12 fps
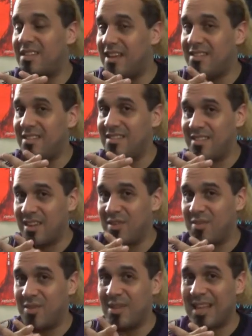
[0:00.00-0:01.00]
yes, it
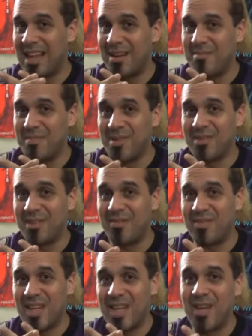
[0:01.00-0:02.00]
does feel like a
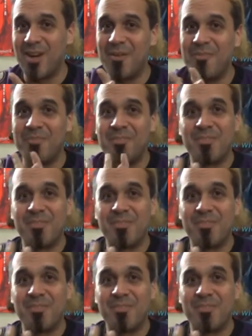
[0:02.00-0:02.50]
music video,